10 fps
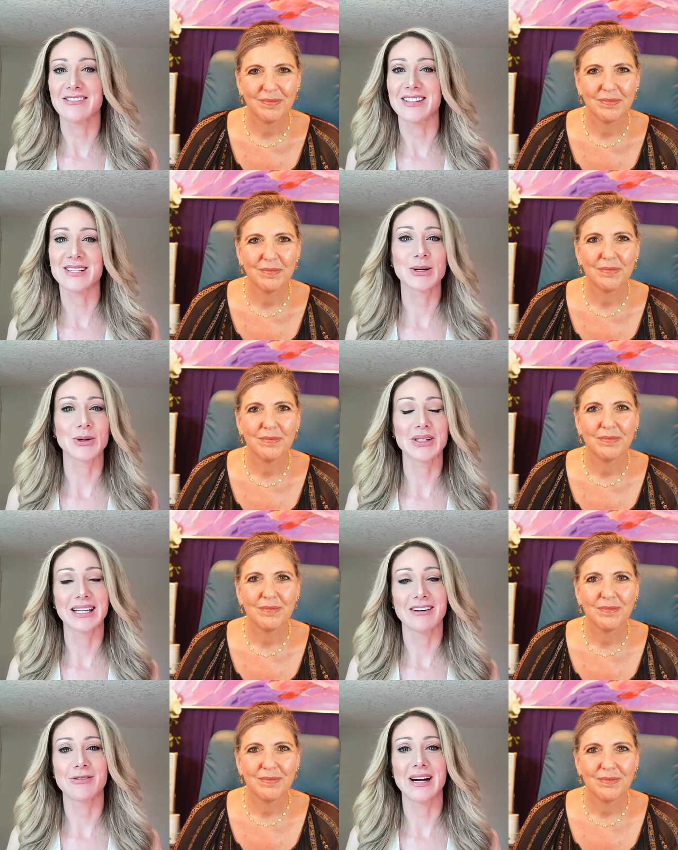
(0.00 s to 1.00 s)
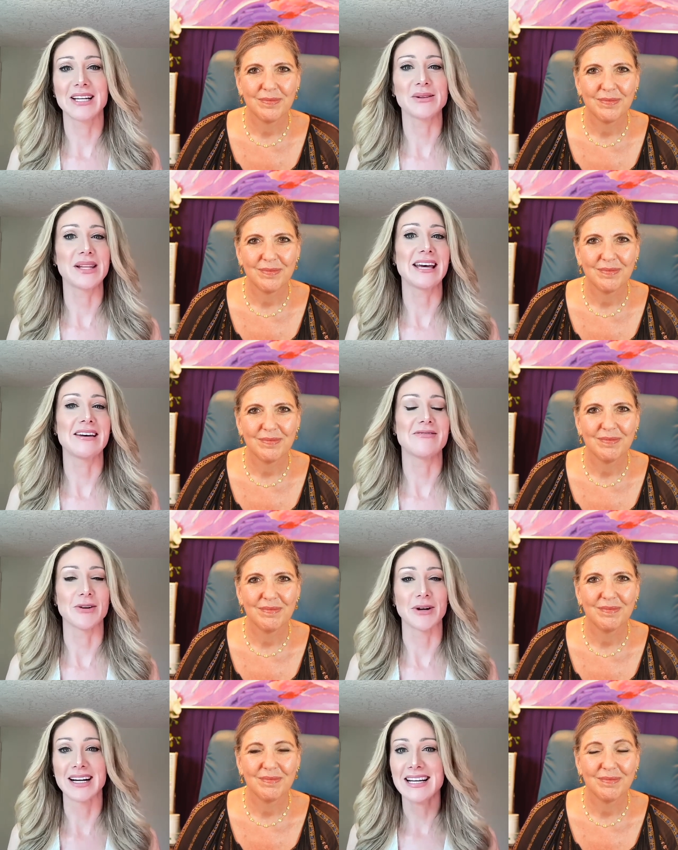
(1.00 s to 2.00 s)
Speaker 1: if it's cold enough where you live
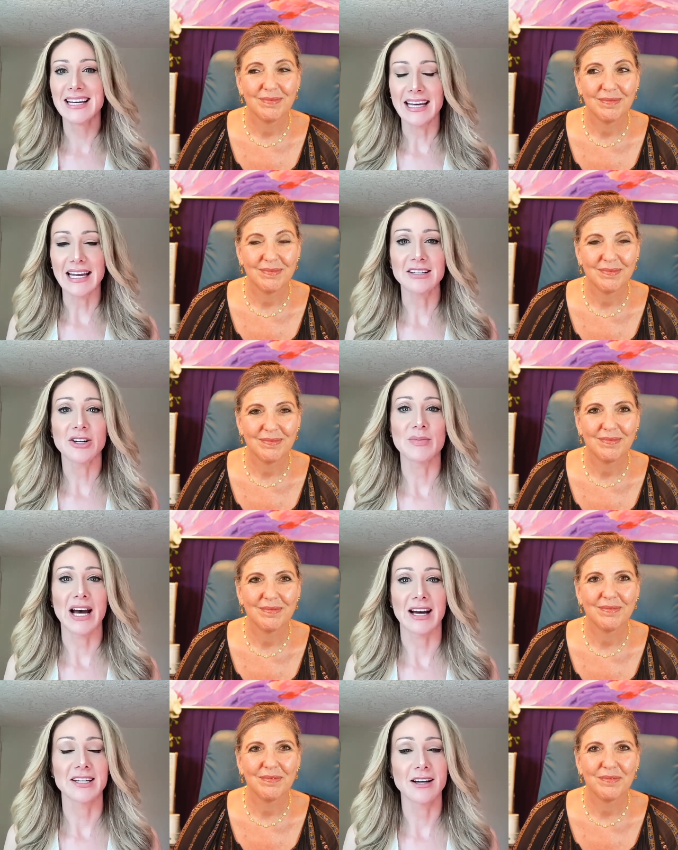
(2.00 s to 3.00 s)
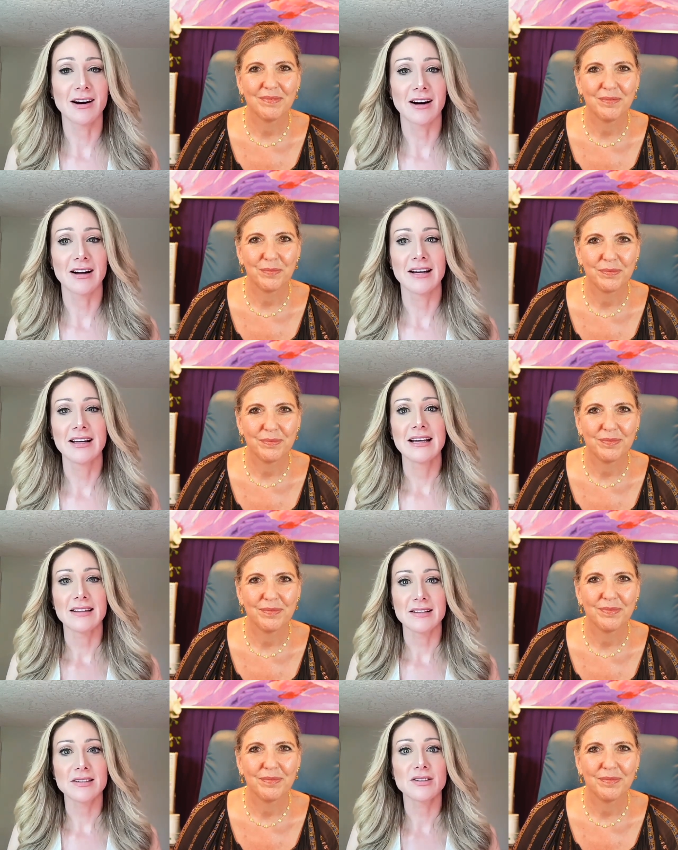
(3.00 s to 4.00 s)
or in your backyard.
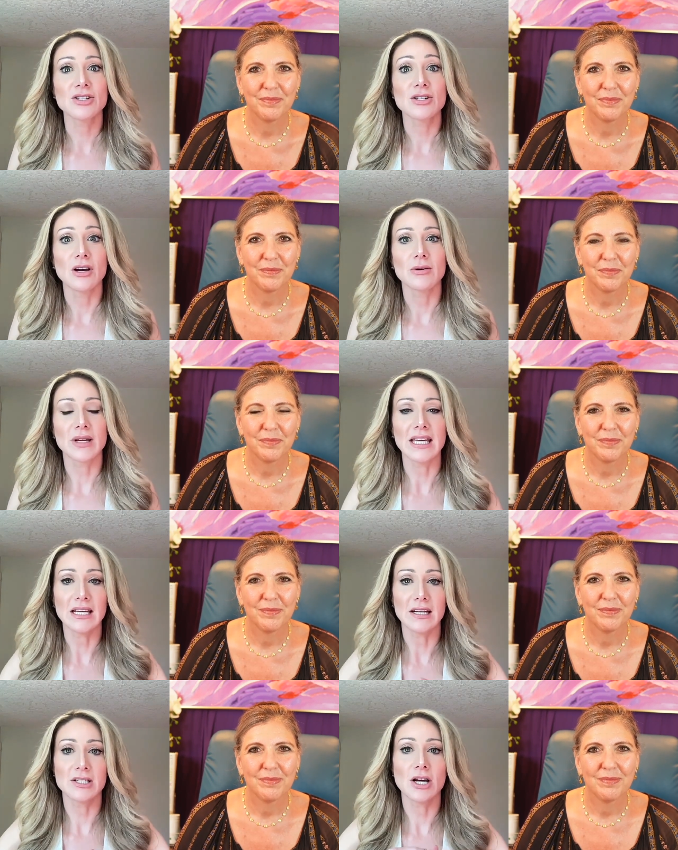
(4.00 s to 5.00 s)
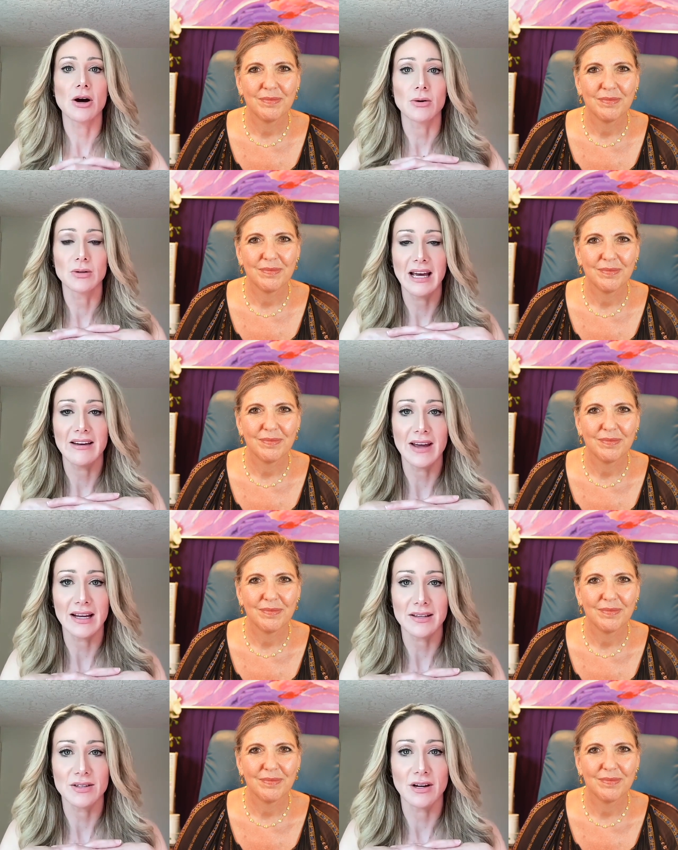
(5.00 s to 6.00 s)
This is so key to tone that
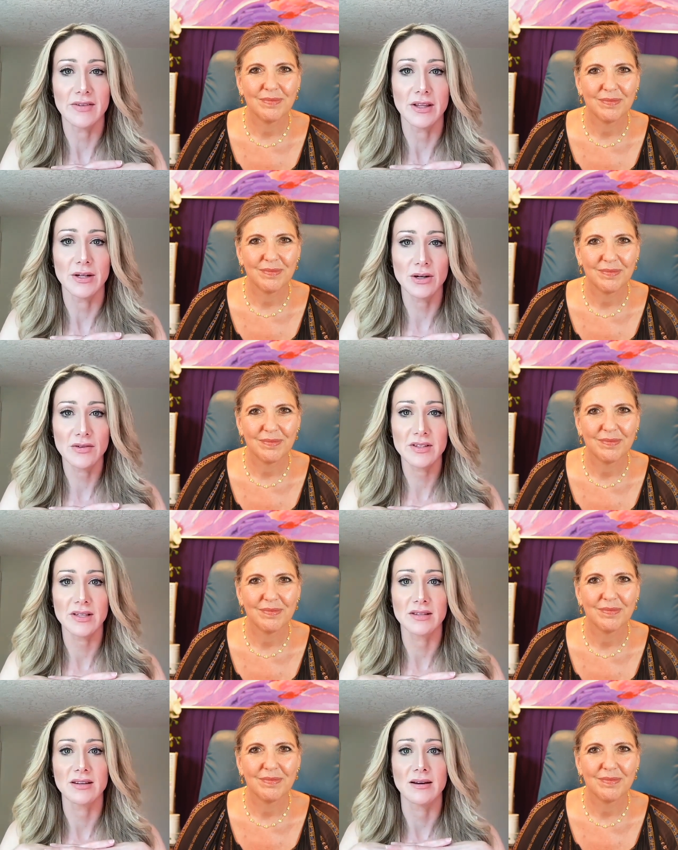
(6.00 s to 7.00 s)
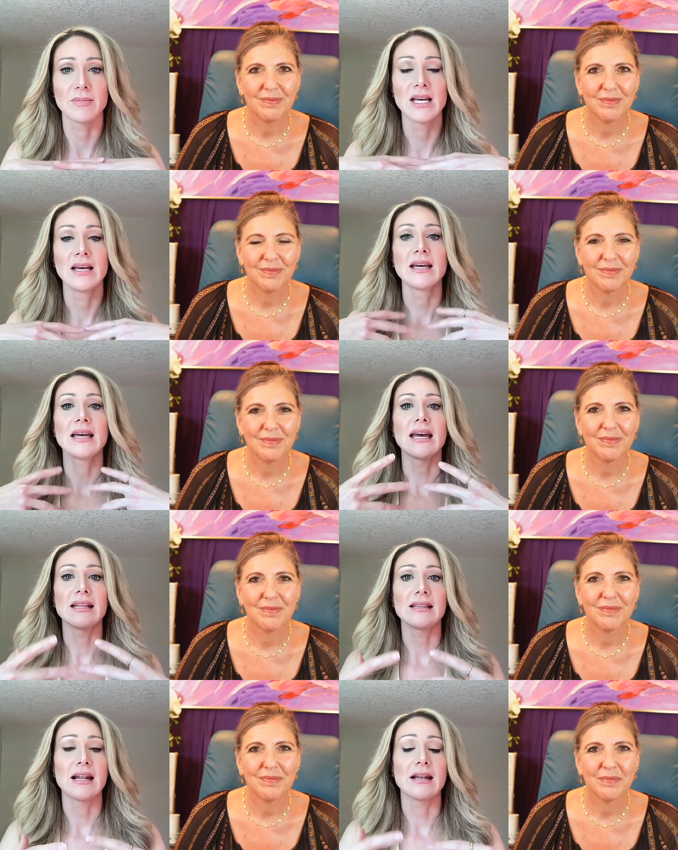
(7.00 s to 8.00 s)
vagus nerve in the nervous system.
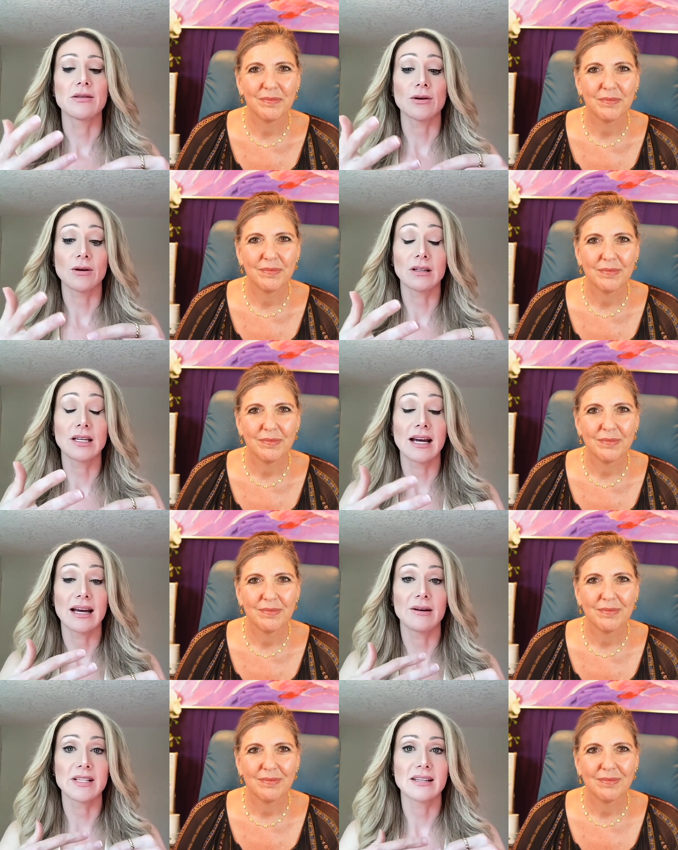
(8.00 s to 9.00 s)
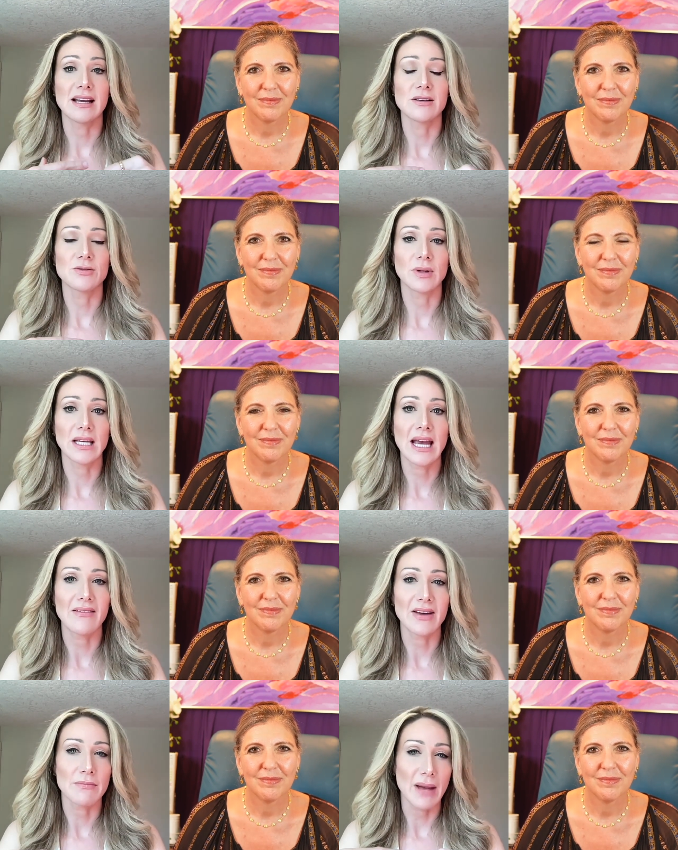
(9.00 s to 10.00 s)
And then, thirdly, I would say is really
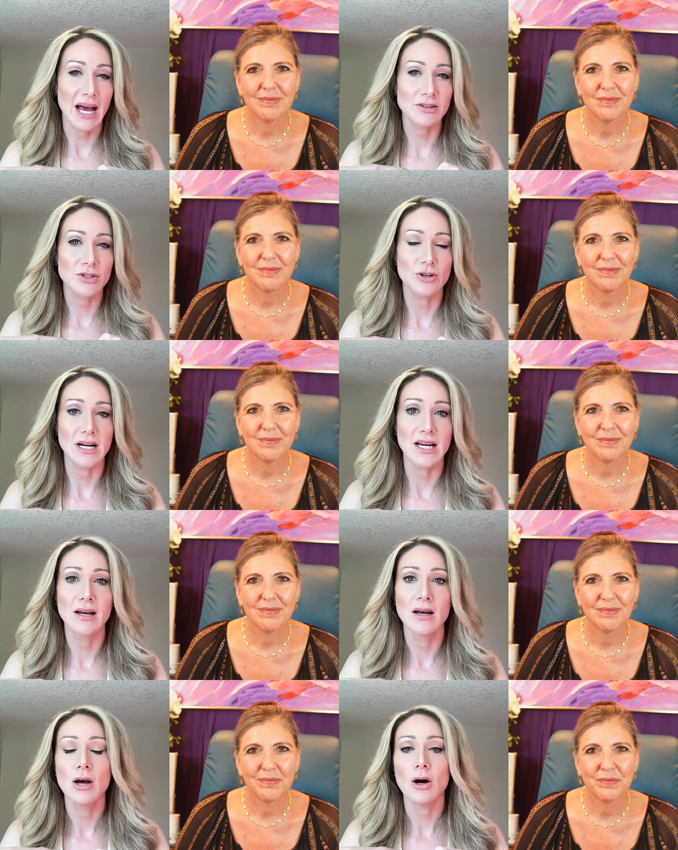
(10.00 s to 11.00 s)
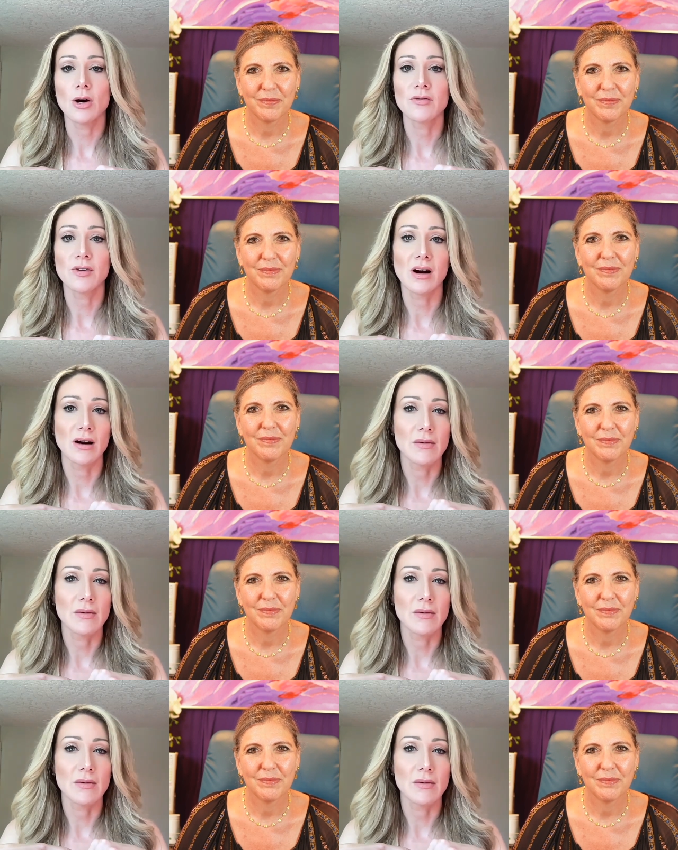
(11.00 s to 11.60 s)
having a mastery over our